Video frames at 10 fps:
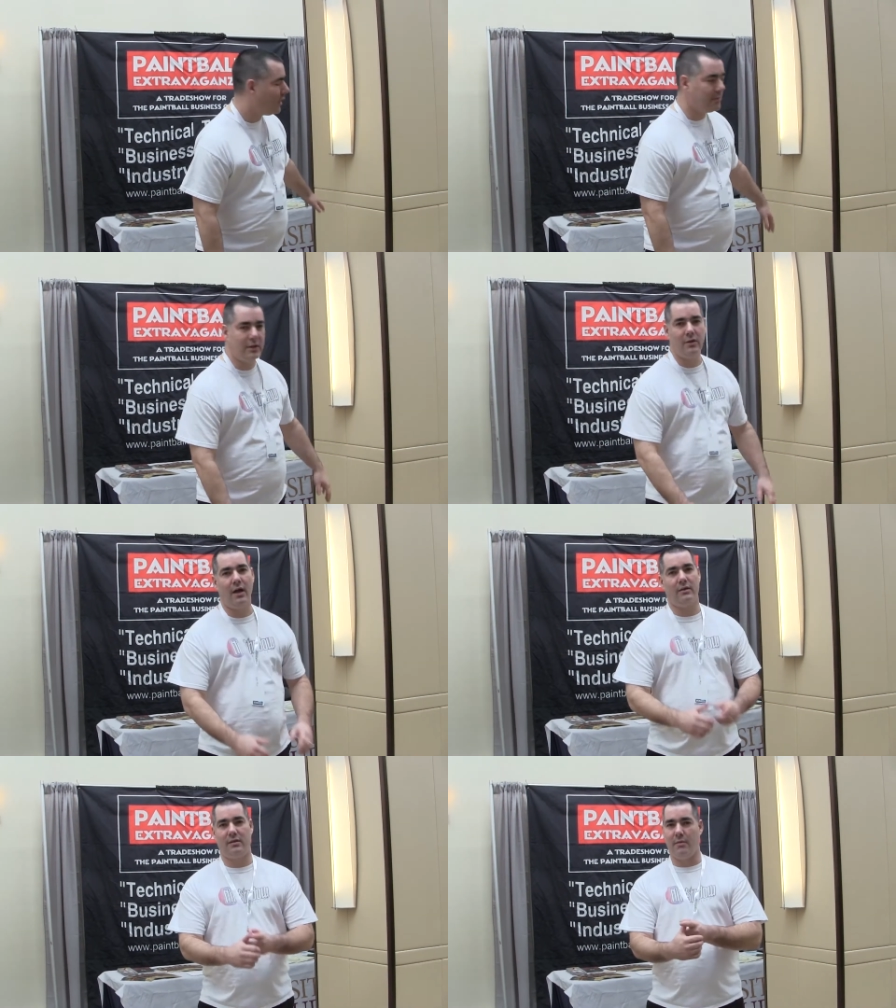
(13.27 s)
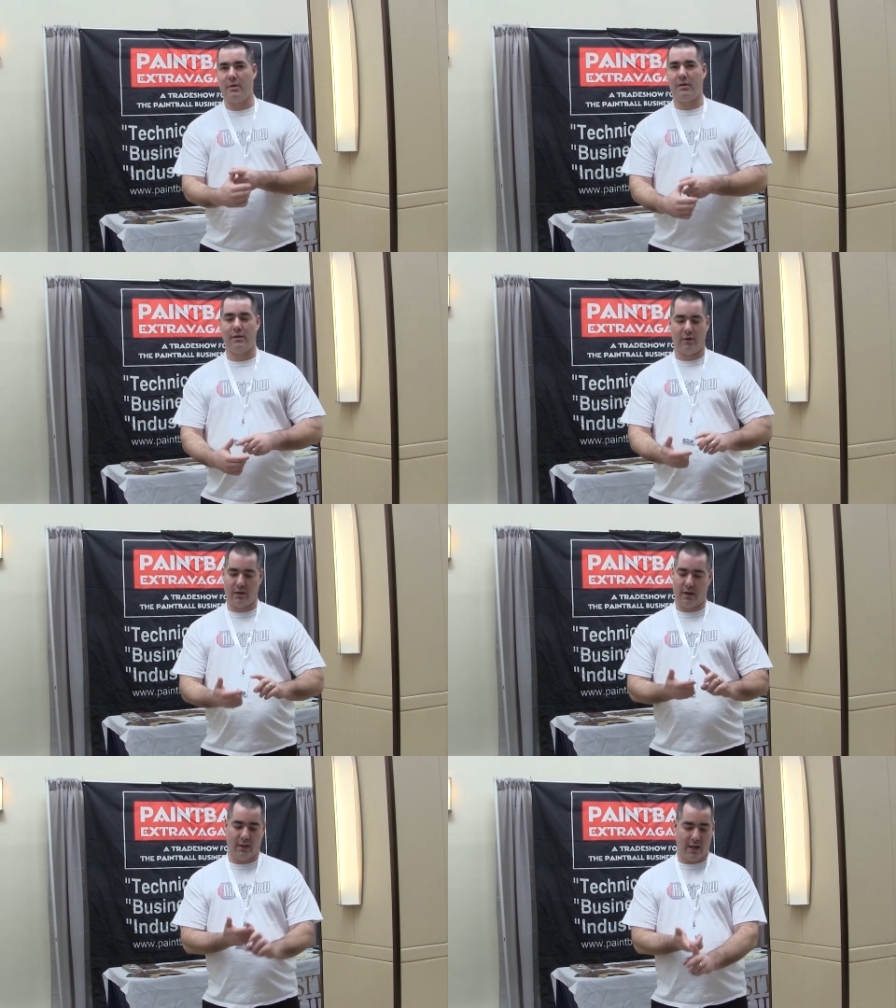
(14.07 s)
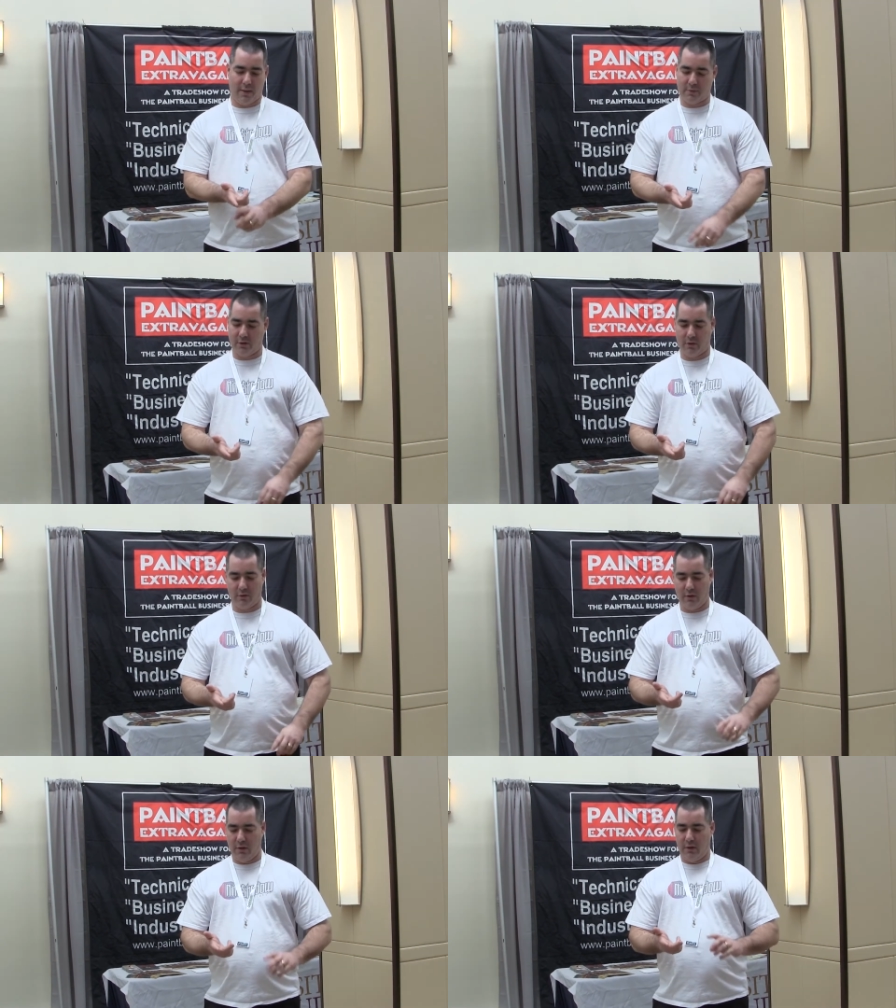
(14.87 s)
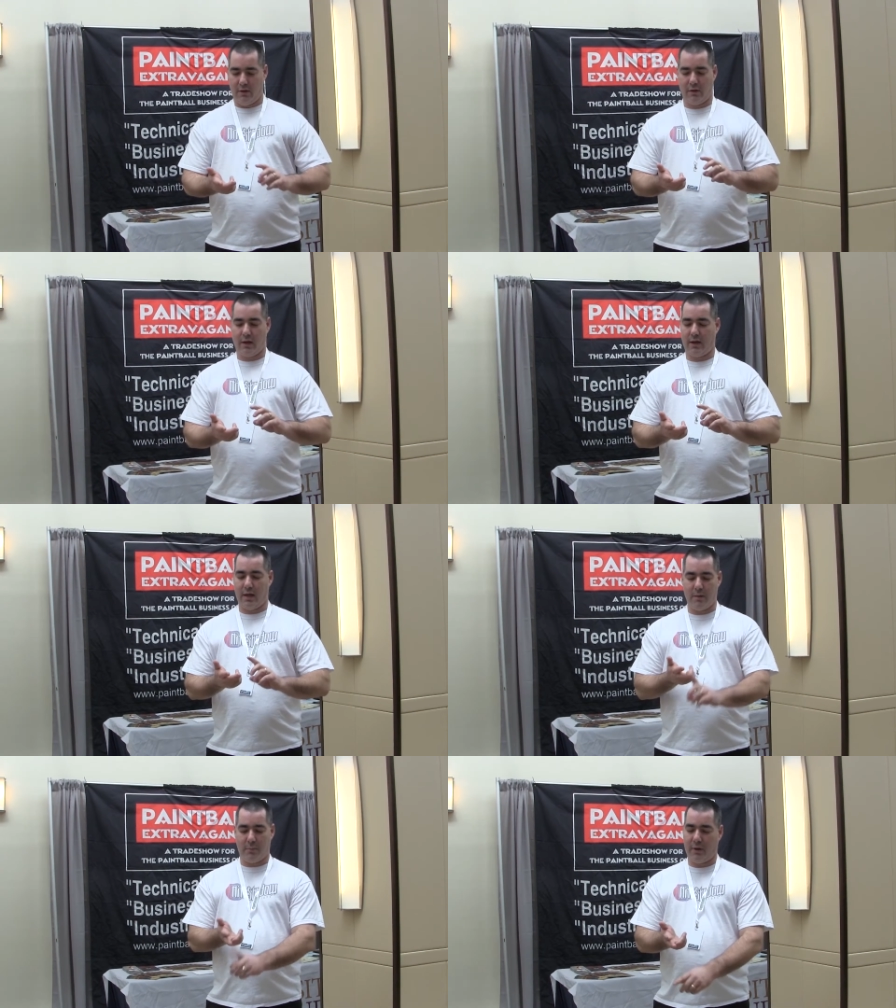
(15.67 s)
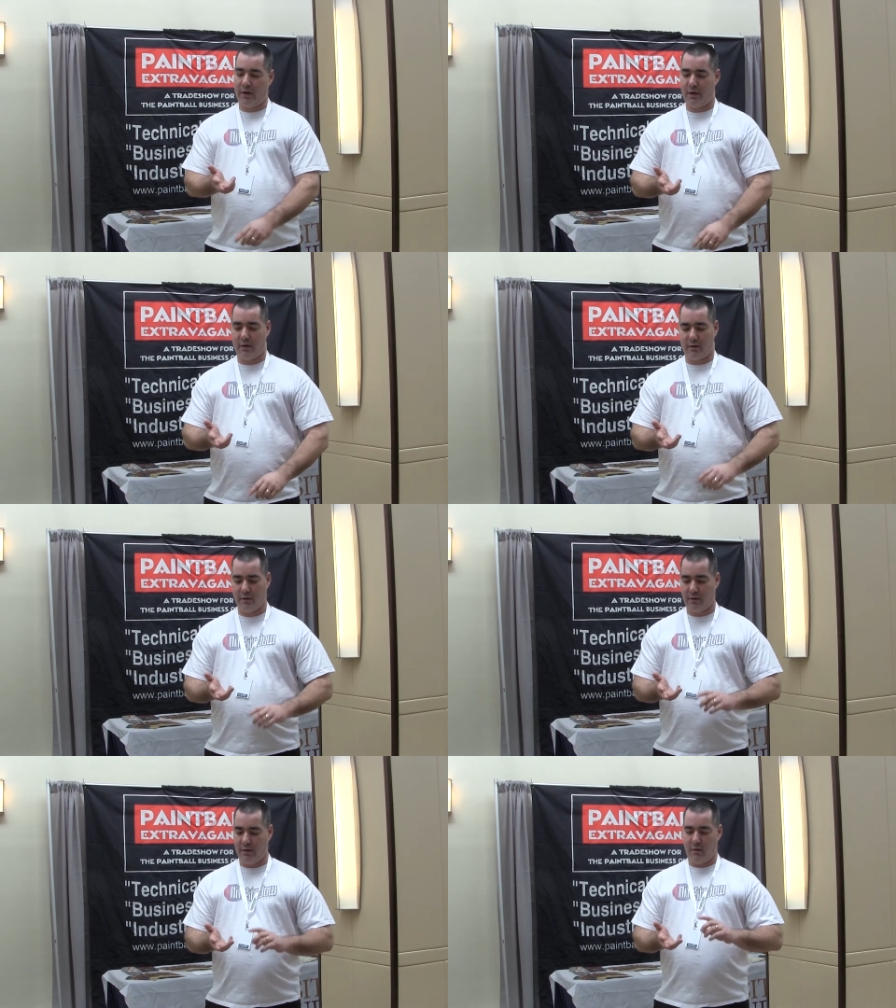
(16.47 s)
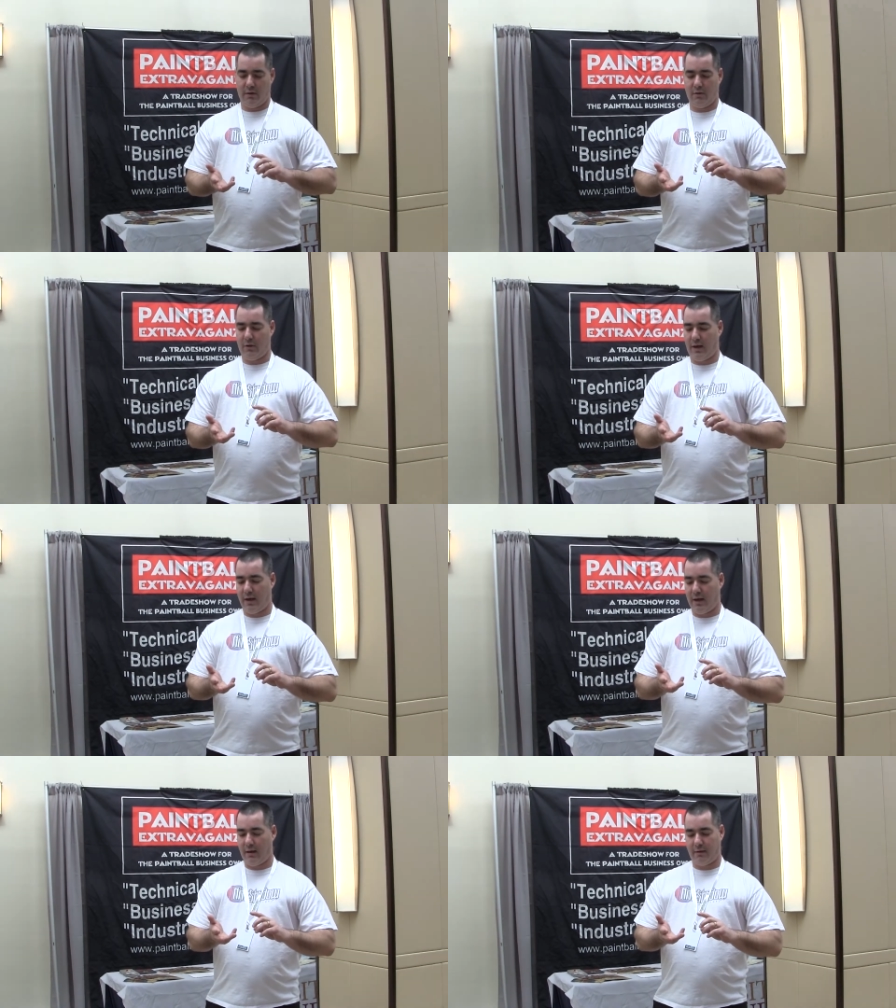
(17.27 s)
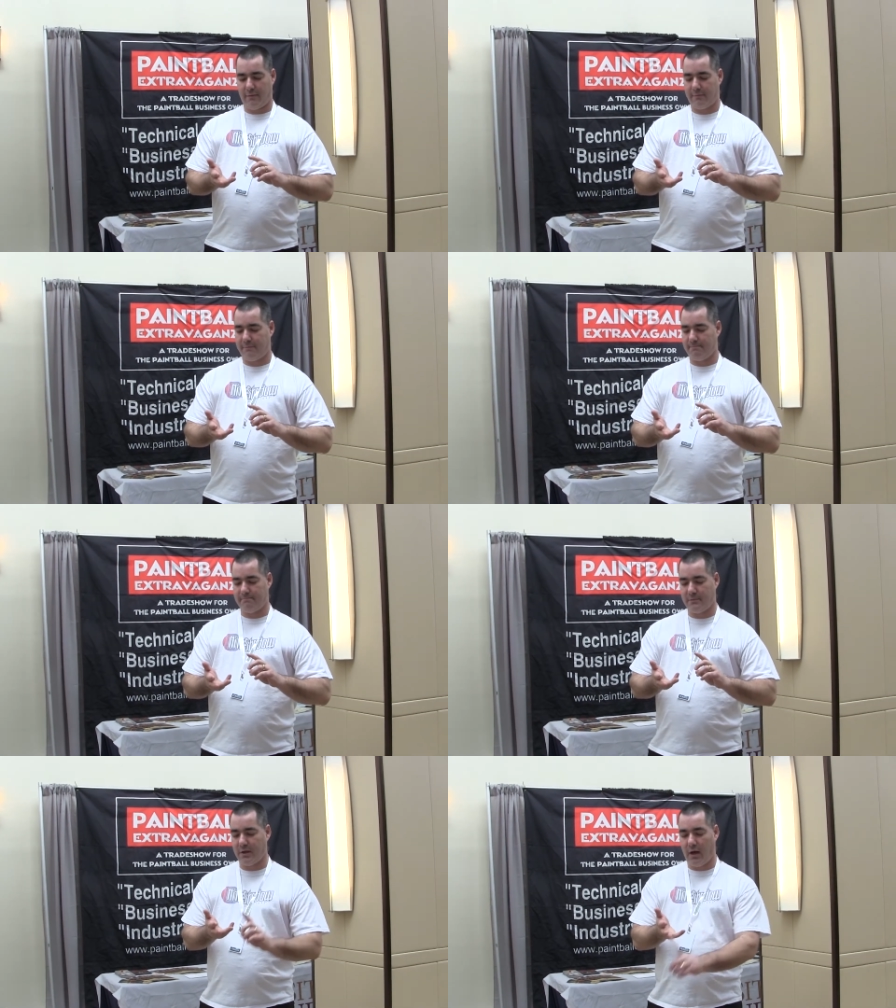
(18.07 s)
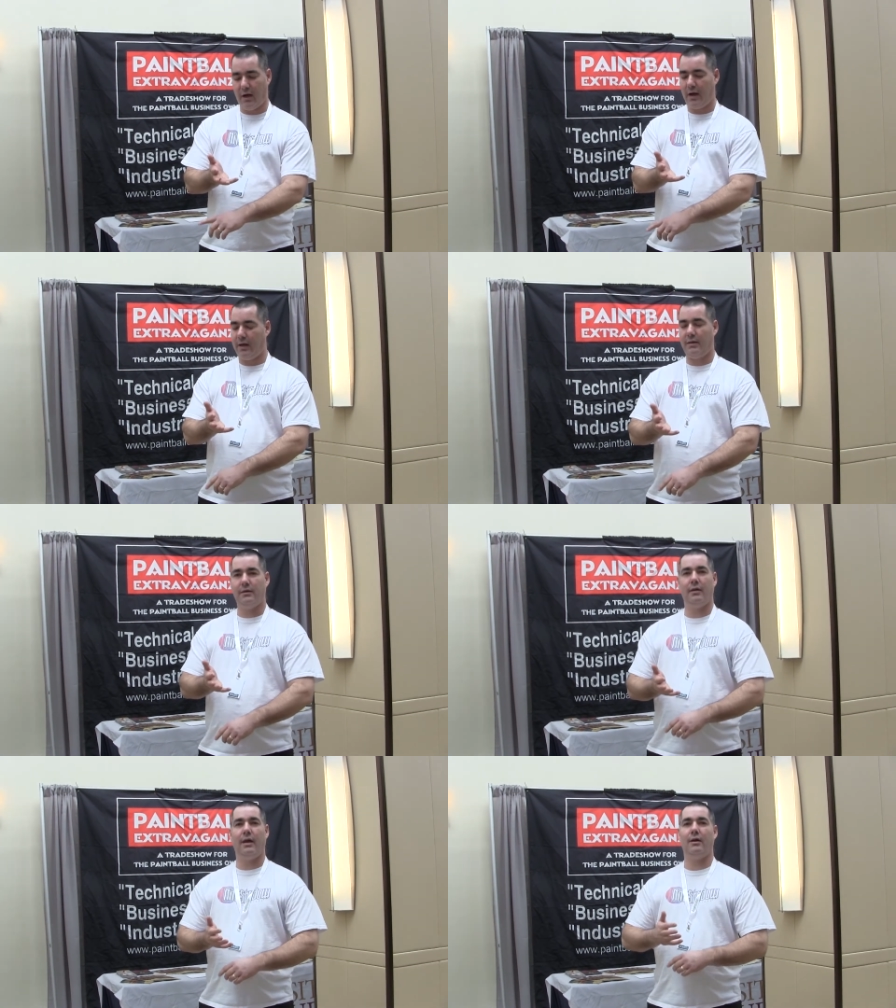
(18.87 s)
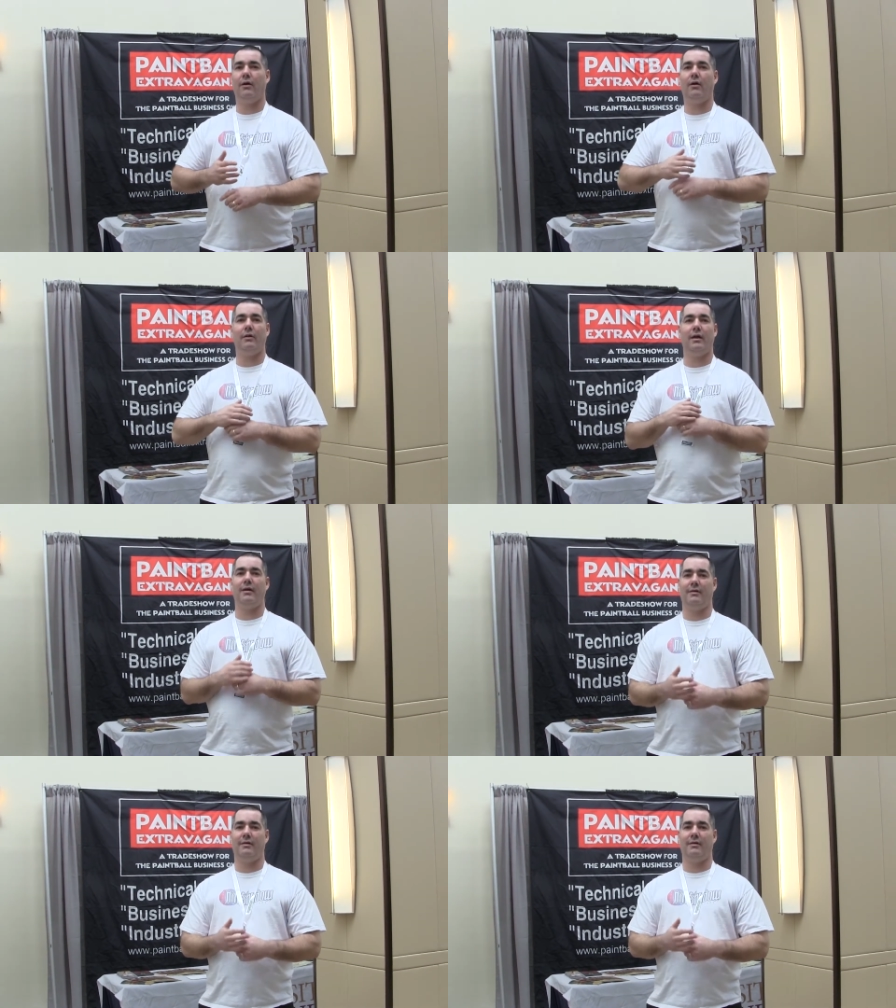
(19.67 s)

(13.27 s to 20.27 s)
I mean, you got Tippmann in there, you got Lapco, you got Empire, you have Dye, and all